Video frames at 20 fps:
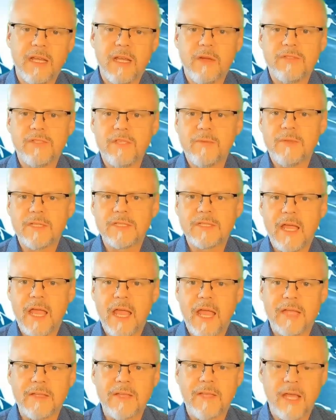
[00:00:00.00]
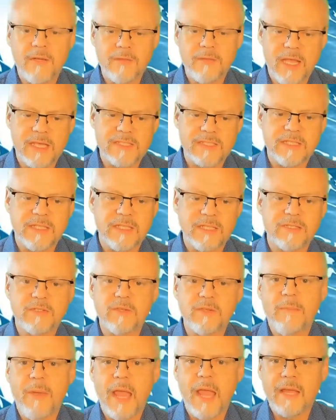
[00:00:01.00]
with humankind now destined
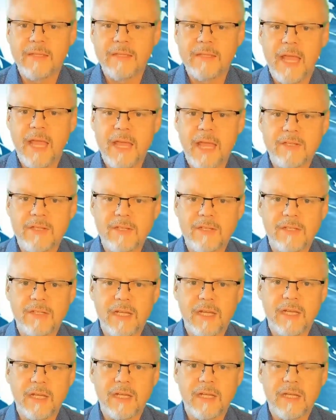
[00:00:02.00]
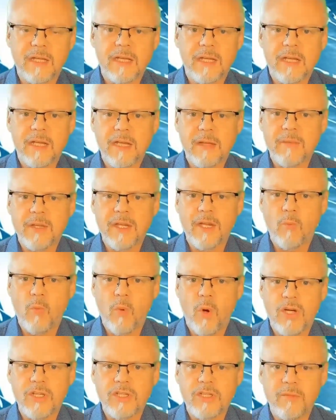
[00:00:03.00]
to abandon national identity and become
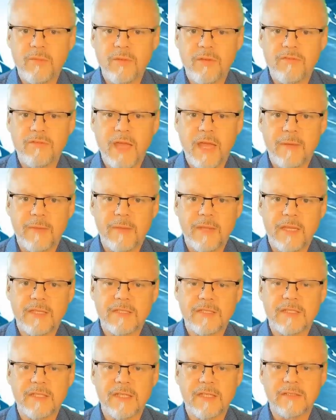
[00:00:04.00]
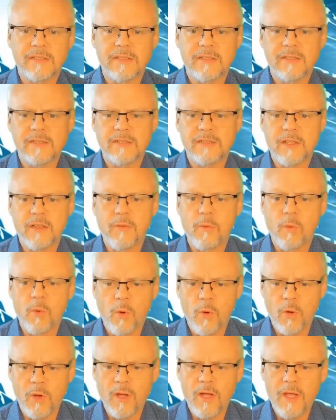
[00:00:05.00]
one human family and citizens of the
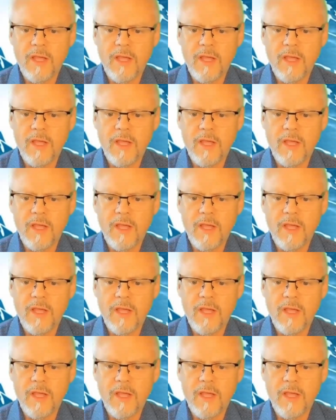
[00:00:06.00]
world.